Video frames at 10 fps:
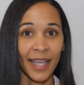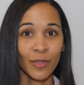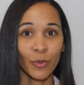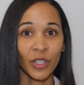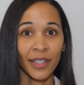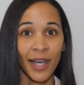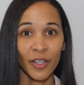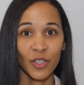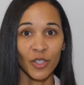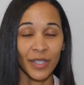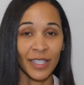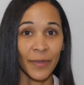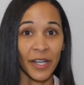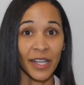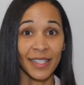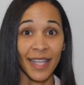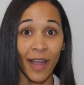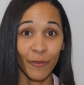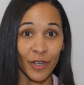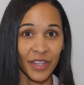as it will allow you to experience
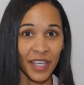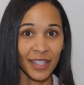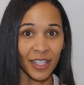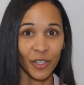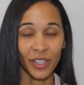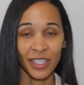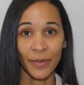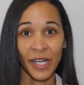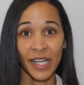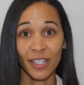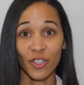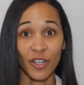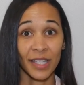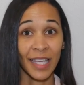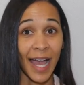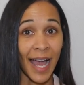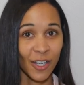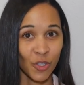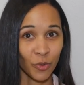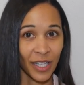everything that you'll experience during the
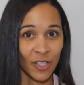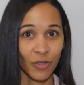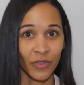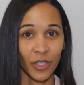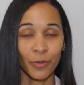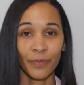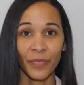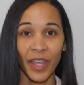actual interview.